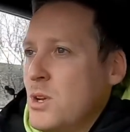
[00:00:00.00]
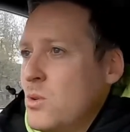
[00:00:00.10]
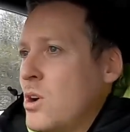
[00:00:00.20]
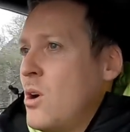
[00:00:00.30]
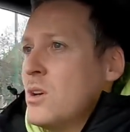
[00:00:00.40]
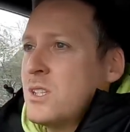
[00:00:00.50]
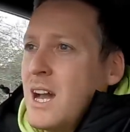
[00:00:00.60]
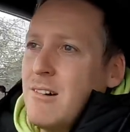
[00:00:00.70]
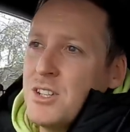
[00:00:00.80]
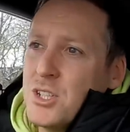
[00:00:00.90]
new cars,
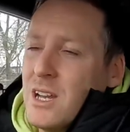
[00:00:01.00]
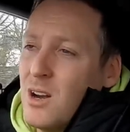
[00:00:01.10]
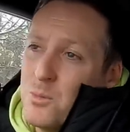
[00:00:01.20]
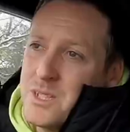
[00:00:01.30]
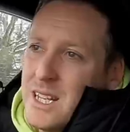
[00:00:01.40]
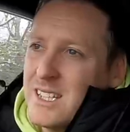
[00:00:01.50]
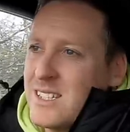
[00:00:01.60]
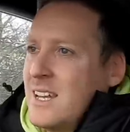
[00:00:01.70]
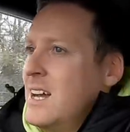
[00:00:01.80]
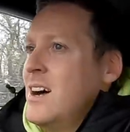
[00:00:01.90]
garage
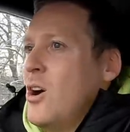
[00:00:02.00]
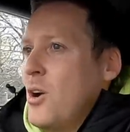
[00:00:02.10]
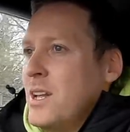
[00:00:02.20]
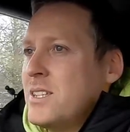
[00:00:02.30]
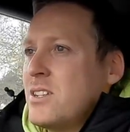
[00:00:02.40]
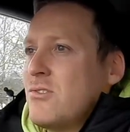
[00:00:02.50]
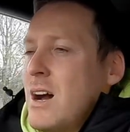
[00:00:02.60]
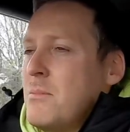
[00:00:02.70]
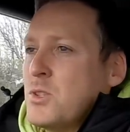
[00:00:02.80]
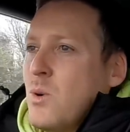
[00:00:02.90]
updates on
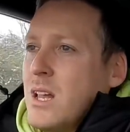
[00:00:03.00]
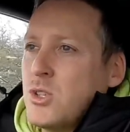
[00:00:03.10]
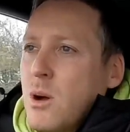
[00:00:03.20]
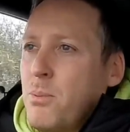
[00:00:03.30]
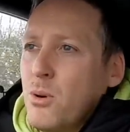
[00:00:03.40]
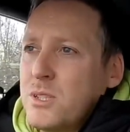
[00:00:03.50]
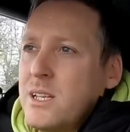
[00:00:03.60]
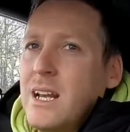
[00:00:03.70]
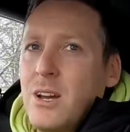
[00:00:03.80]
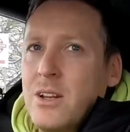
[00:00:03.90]
Instagram as well. So I'll post
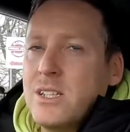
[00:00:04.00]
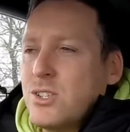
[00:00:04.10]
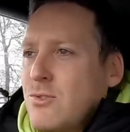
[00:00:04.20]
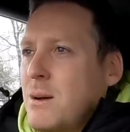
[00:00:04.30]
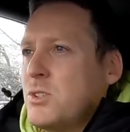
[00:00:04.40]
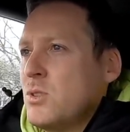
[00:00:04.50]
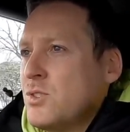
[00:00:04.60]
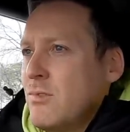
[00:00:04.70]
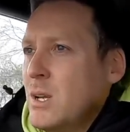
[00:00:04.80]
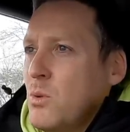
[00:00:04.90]
daily on Instagram, so
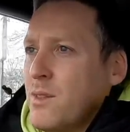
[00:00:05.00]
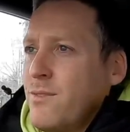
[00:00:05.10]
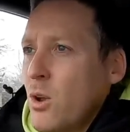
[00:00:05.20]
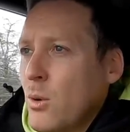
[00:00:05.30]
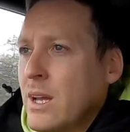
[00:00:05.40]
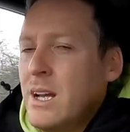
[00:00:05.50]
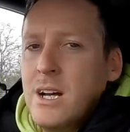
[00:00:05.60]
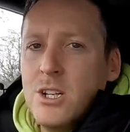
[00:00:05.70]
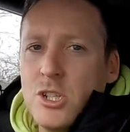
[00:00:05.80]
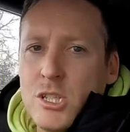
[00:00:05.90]
it's really worth following.
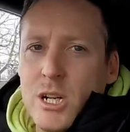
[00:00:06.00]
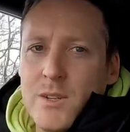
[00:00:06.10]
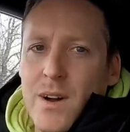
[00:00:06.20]
Just search